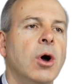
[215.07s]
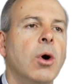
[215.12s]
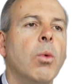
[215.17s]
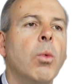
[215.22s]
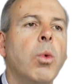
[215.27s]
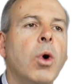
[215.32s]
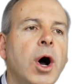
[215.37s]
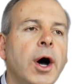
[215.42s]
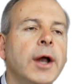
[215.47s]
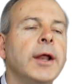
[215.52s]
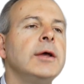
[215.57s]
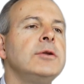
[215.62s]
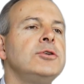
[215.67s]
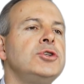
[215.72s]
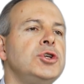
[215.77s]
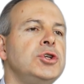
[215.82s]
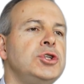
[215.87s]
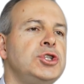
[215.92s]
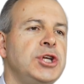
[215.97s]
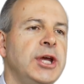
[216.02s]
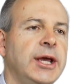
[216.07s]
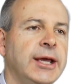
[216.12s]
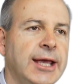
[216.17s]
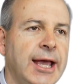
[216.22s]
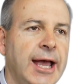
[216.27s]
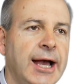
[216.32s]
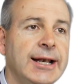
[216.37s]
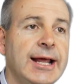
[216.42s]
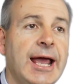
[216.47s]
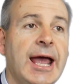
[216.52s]
why don't you check
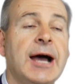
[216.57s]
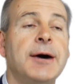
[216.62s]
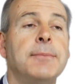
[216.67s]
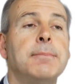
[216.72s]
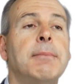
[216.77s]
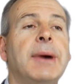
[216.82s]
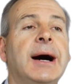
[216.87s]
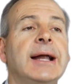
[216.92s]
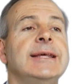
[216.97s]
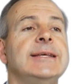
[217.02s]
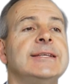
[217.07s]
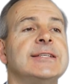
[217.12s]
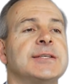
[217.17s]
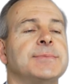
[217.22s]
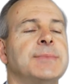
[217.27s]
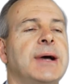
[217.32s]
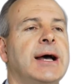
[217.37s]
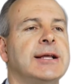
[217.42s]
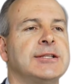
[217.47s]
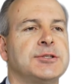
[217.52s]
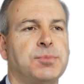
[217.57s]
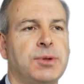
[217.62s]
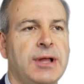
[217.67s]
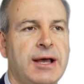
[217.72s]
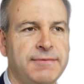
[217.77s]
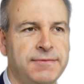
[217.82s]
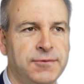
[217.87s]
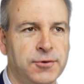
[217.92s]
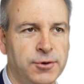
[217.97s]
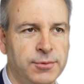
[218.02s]
out our Money Smarts
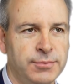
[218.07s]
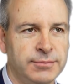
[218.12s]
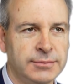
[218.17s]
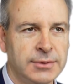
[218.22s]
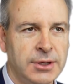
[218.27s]
platform?